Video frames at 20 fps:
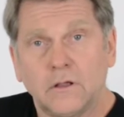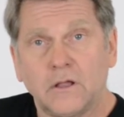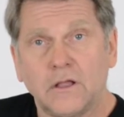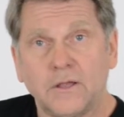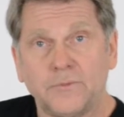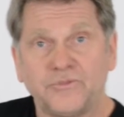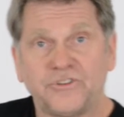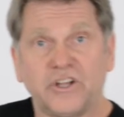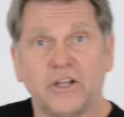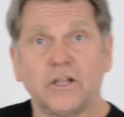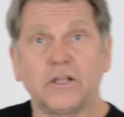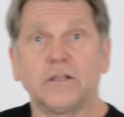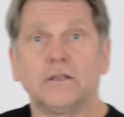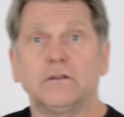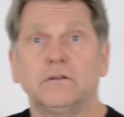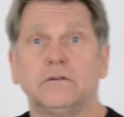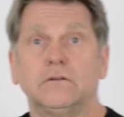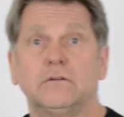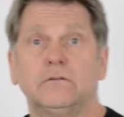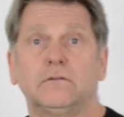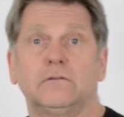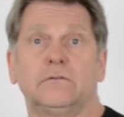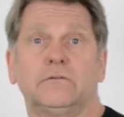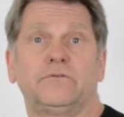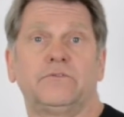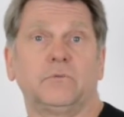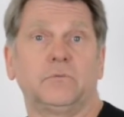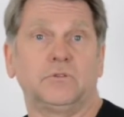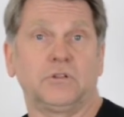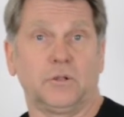I'm Doug
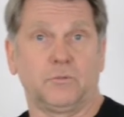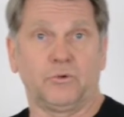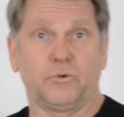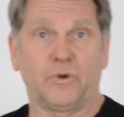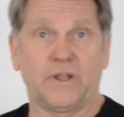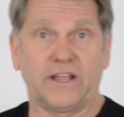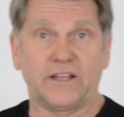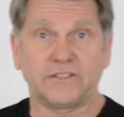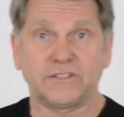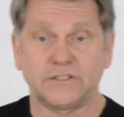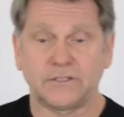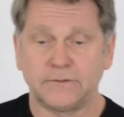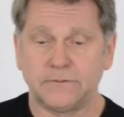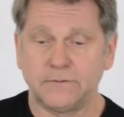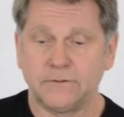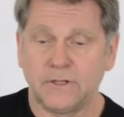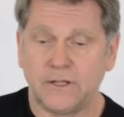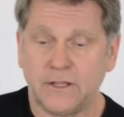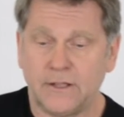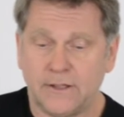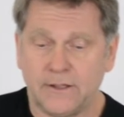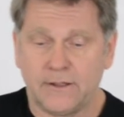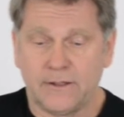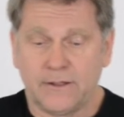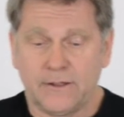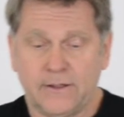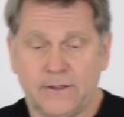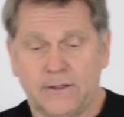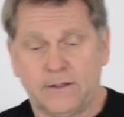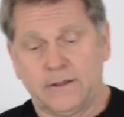from Global West,
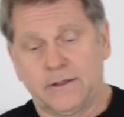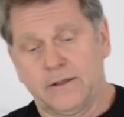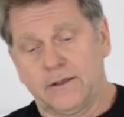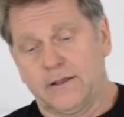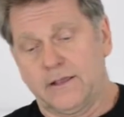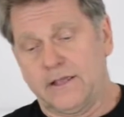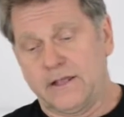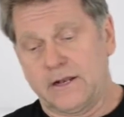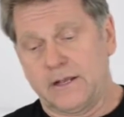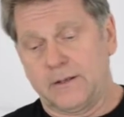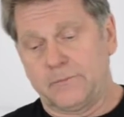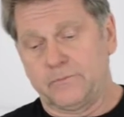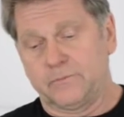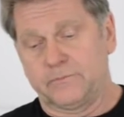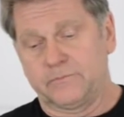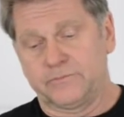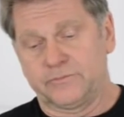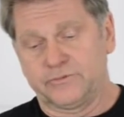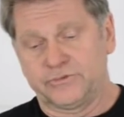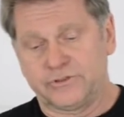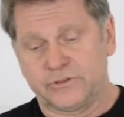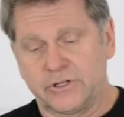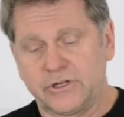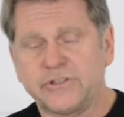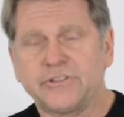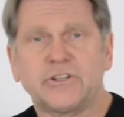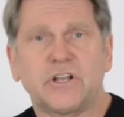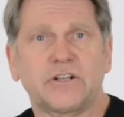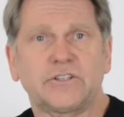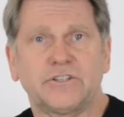and I'm
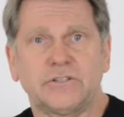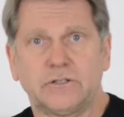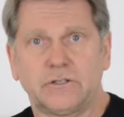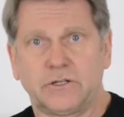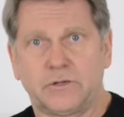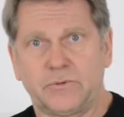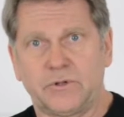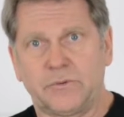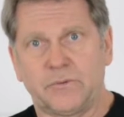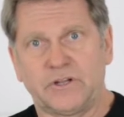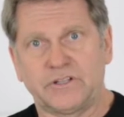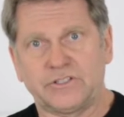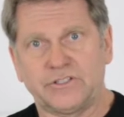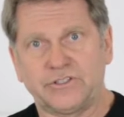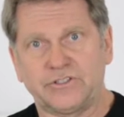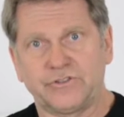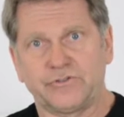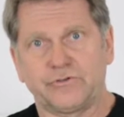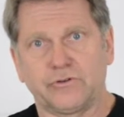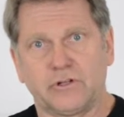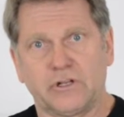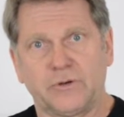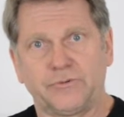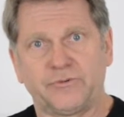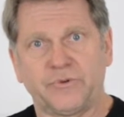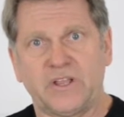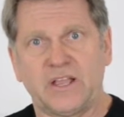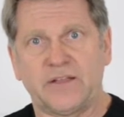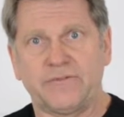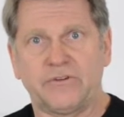going to talk to you a little bit about these control
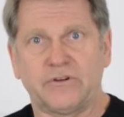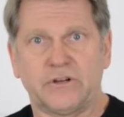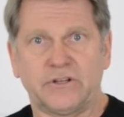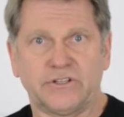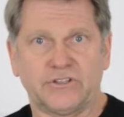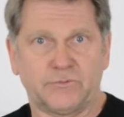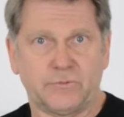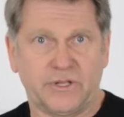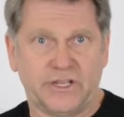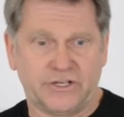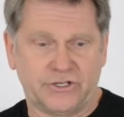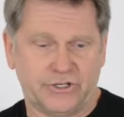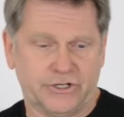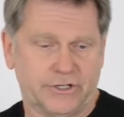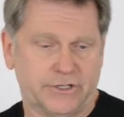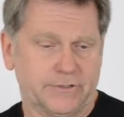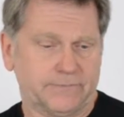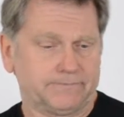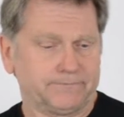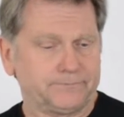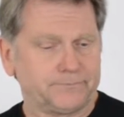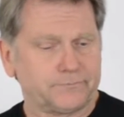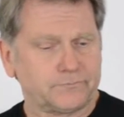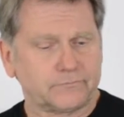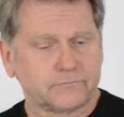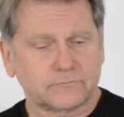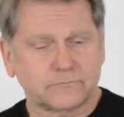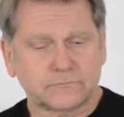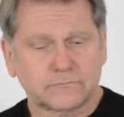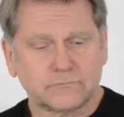arms we have here on this bench here.
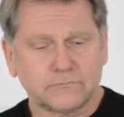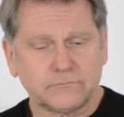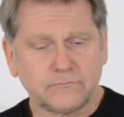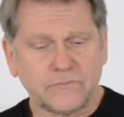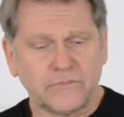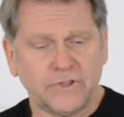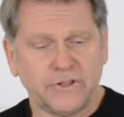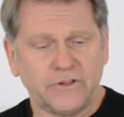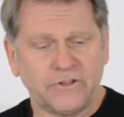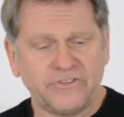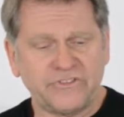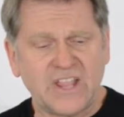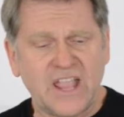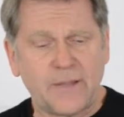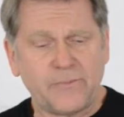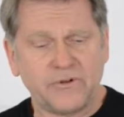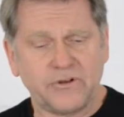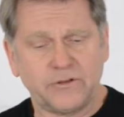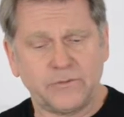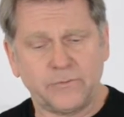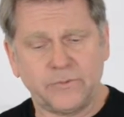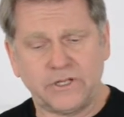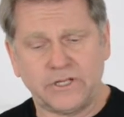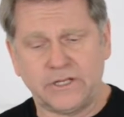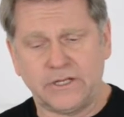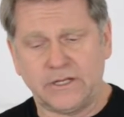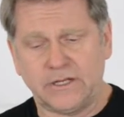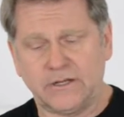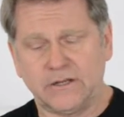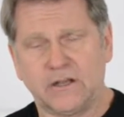These happen to
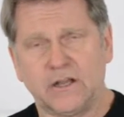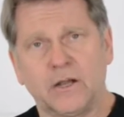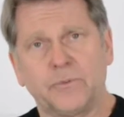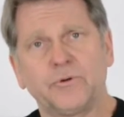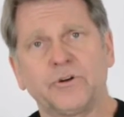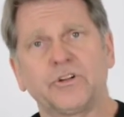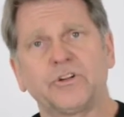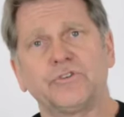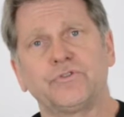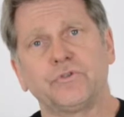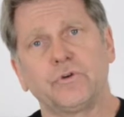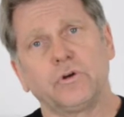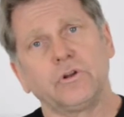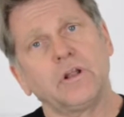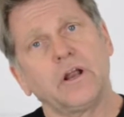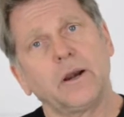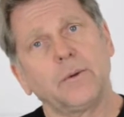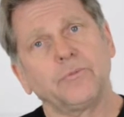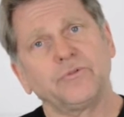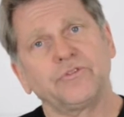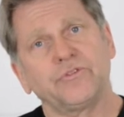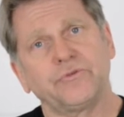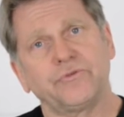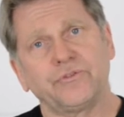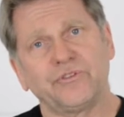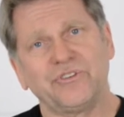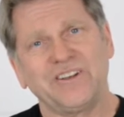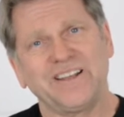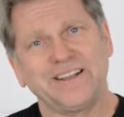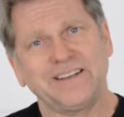be upper control arms
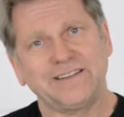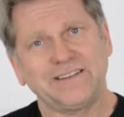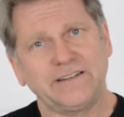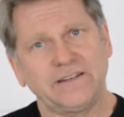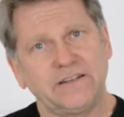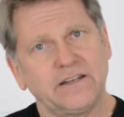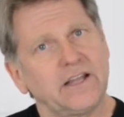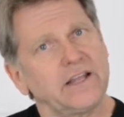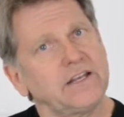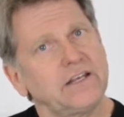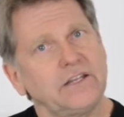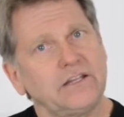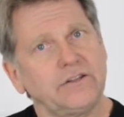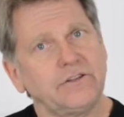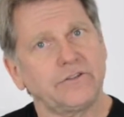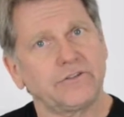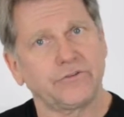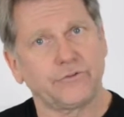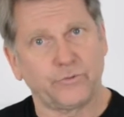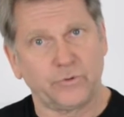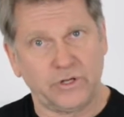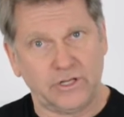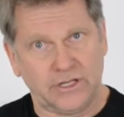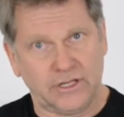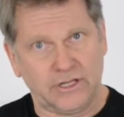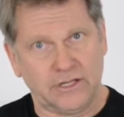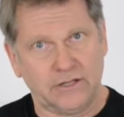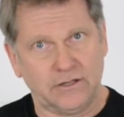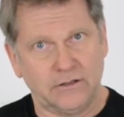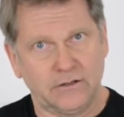for
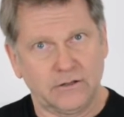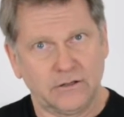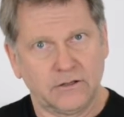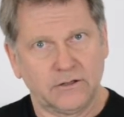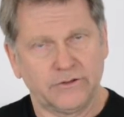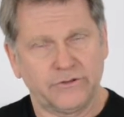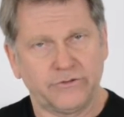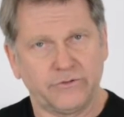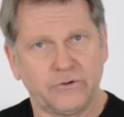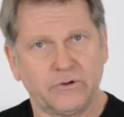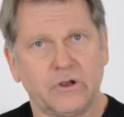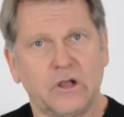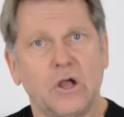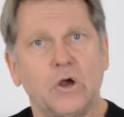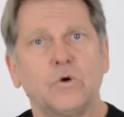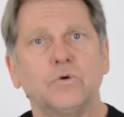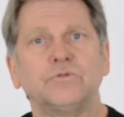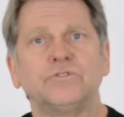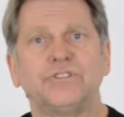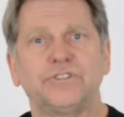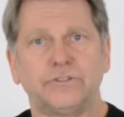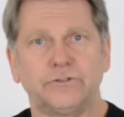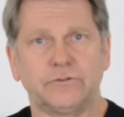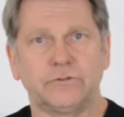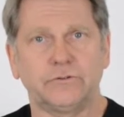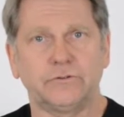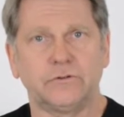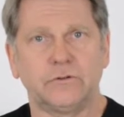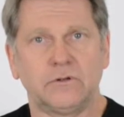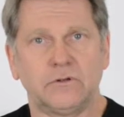1993 through
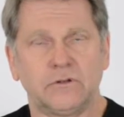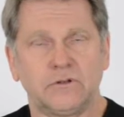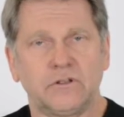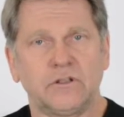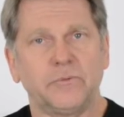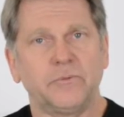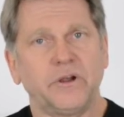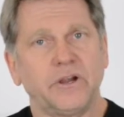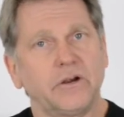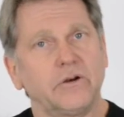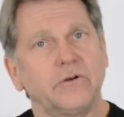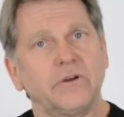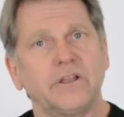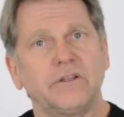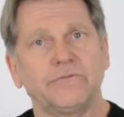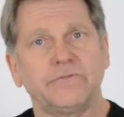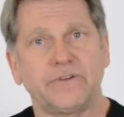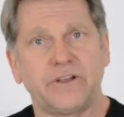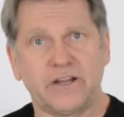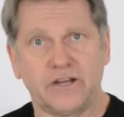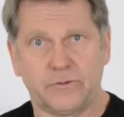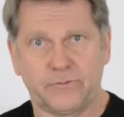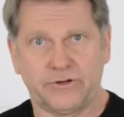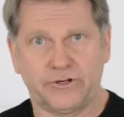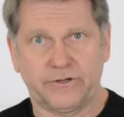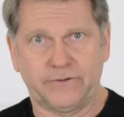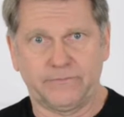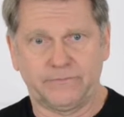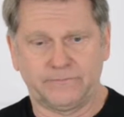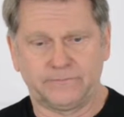02 Camaro and
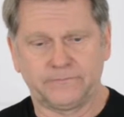Firebird.